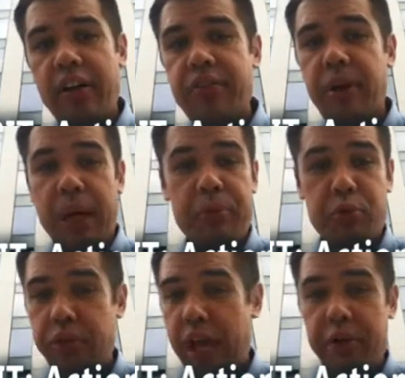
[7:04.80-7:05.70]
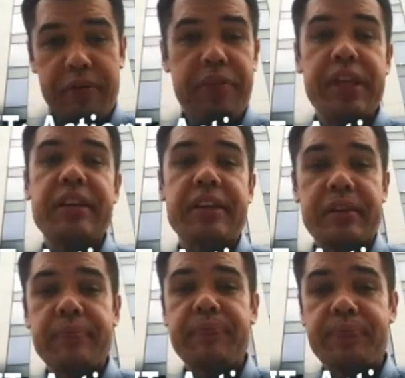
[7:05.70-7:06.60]
sometimes without even thinking.
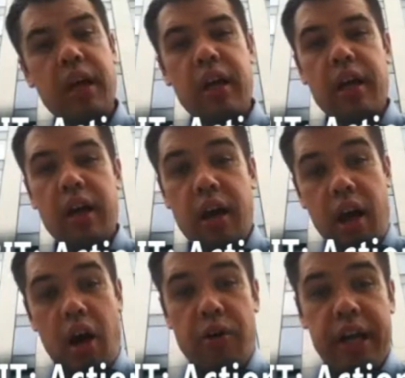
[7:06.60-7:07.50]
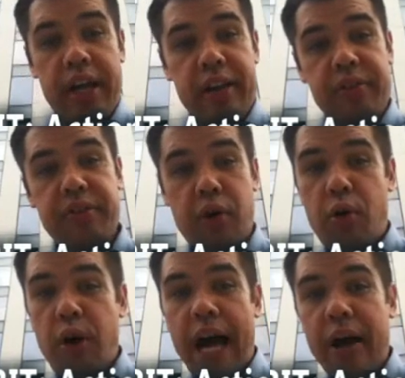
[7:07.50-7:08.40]
Okay,
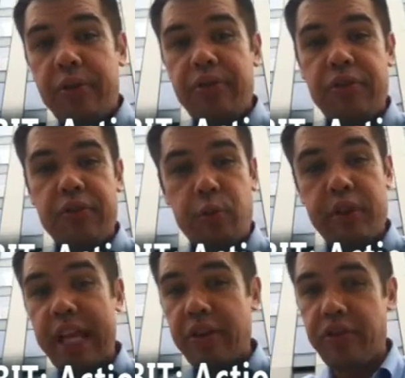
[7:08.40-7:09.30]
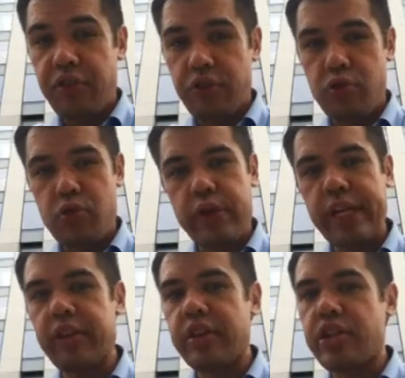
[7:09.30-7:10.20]
so how does this relate to
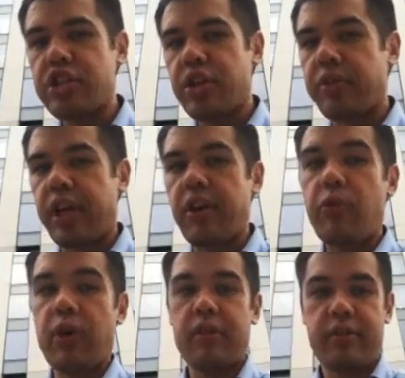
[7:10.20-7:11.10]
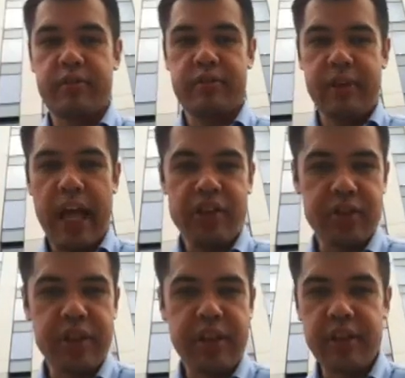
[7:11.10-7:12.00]
English? Okay, well,
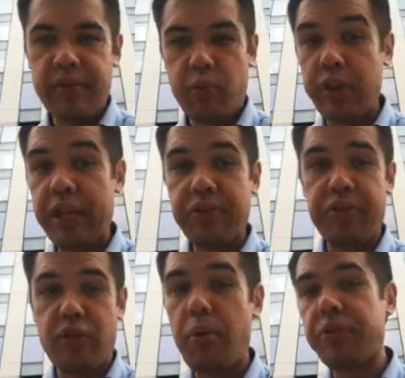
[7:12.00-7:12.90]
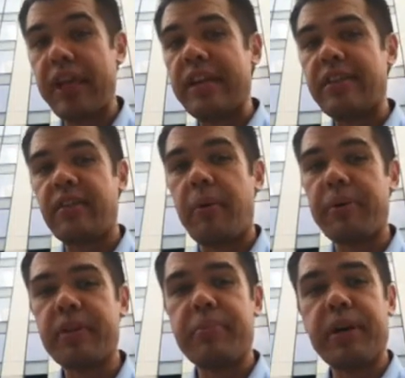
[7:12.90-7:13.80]
actually it relates to almost any
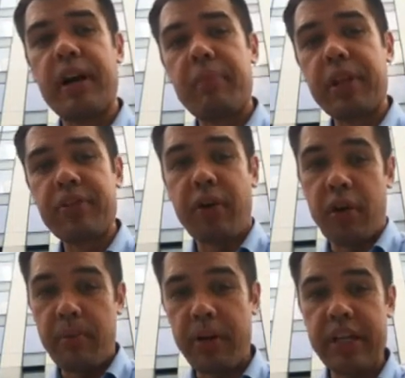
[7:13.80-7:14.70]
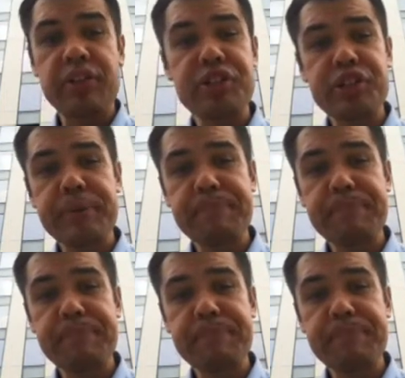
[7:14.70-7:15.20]
topic, but let's talk about English.